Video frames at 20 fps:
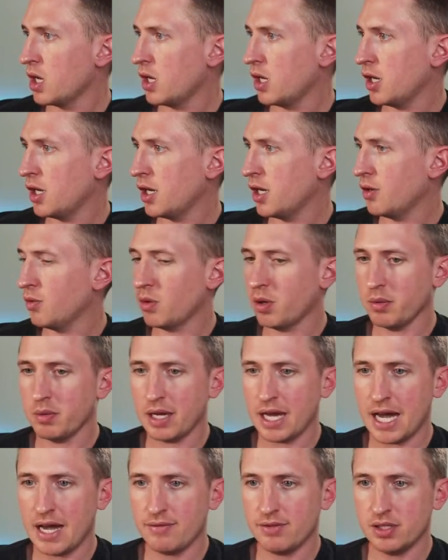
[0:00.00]
What we
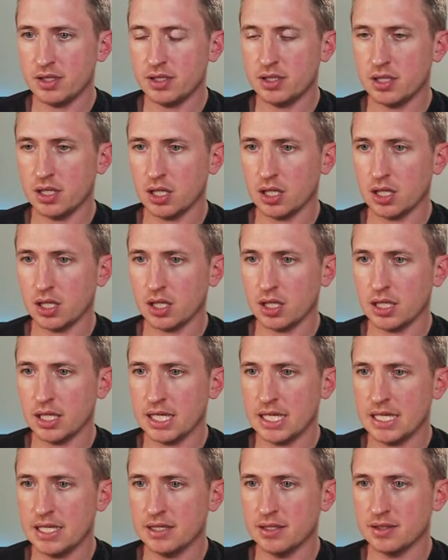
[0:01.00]
haven't done
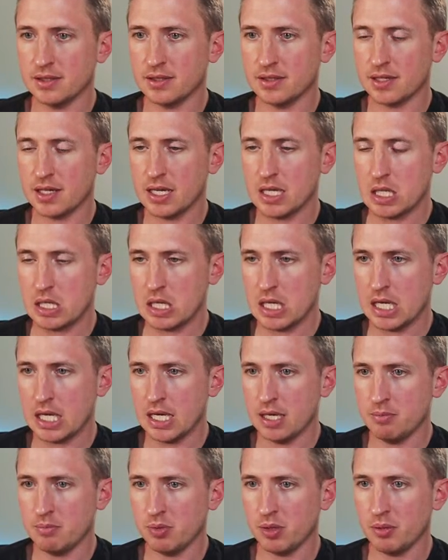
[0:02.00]
is
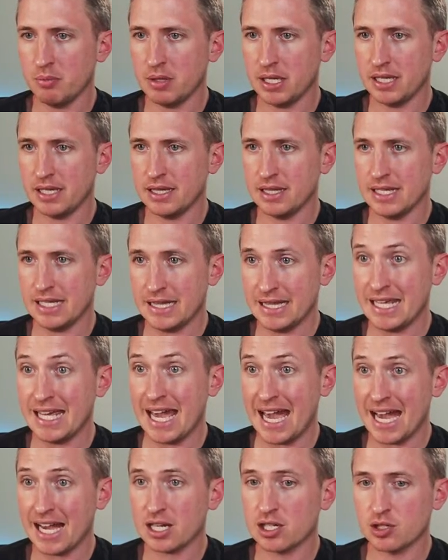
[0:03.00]
implement
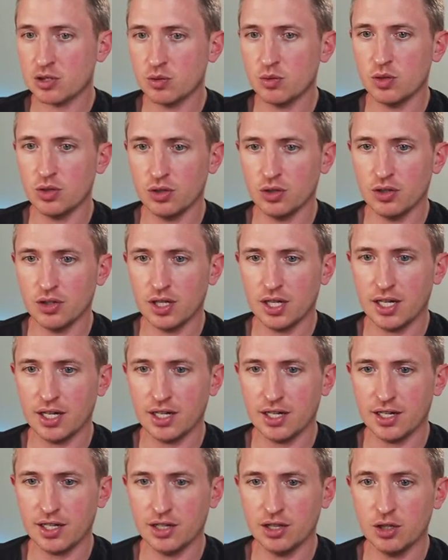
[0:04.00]
the actual
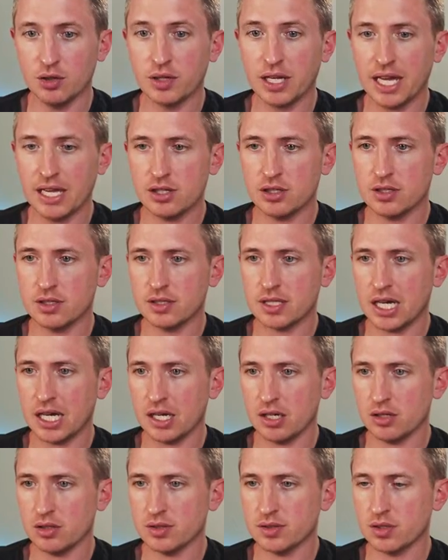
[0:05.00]
location tile.